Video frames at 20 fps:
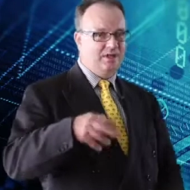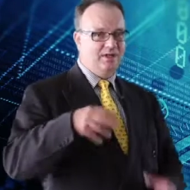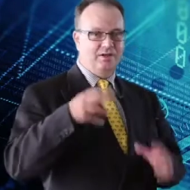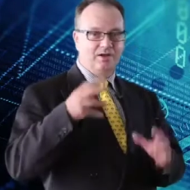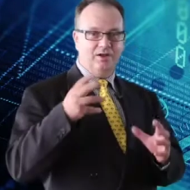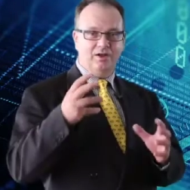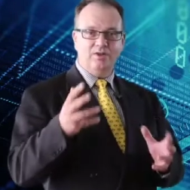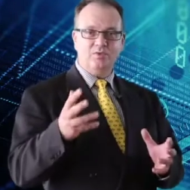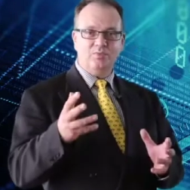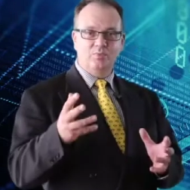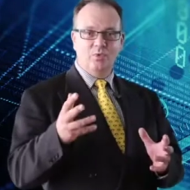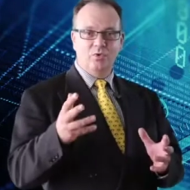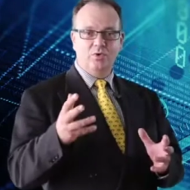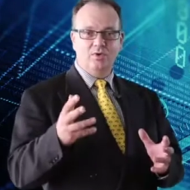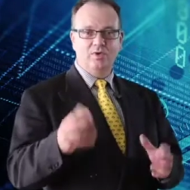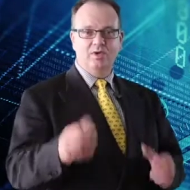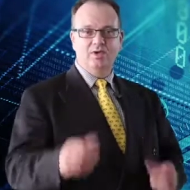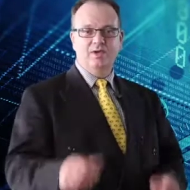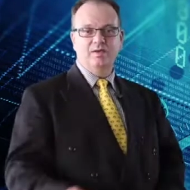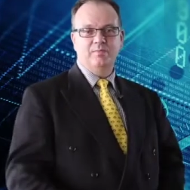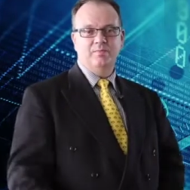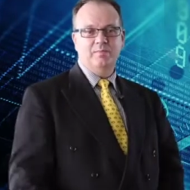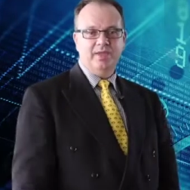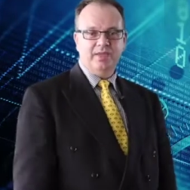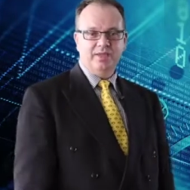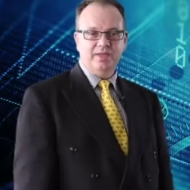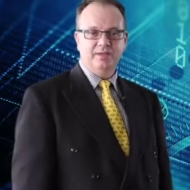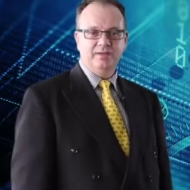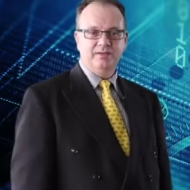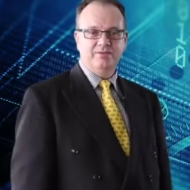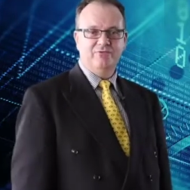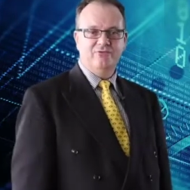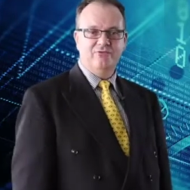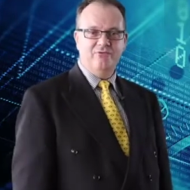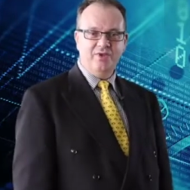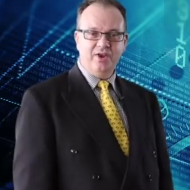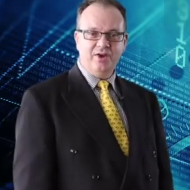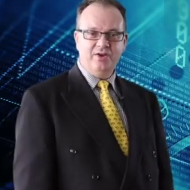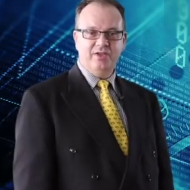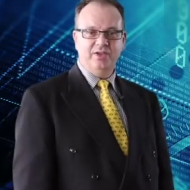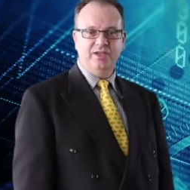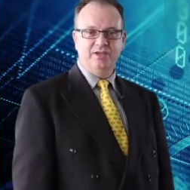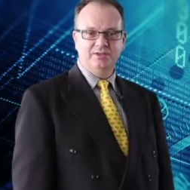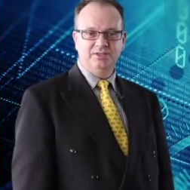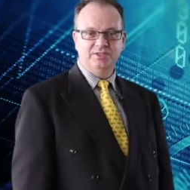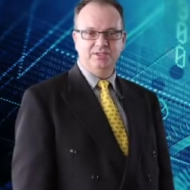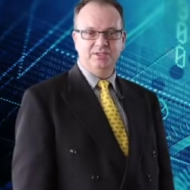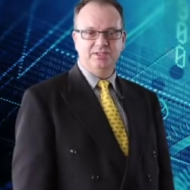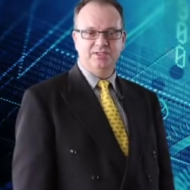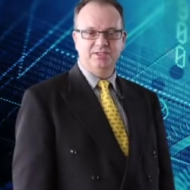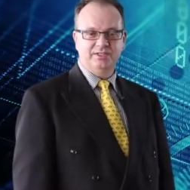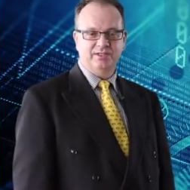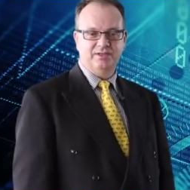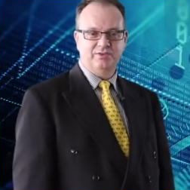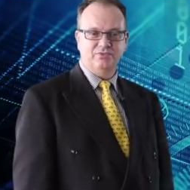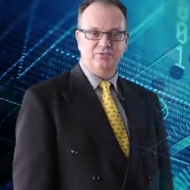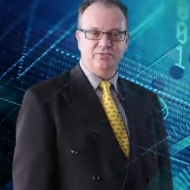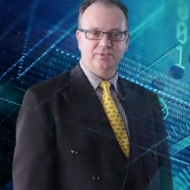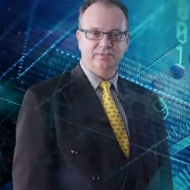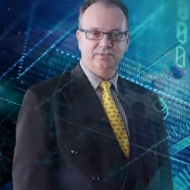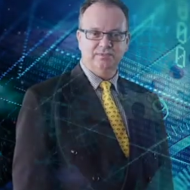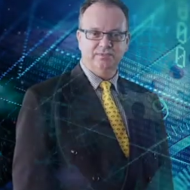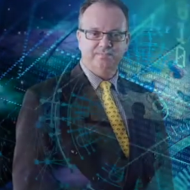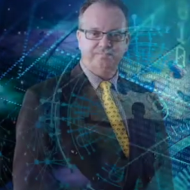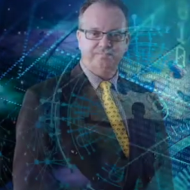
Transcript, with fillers: and a lot more, making it a very interesting study field.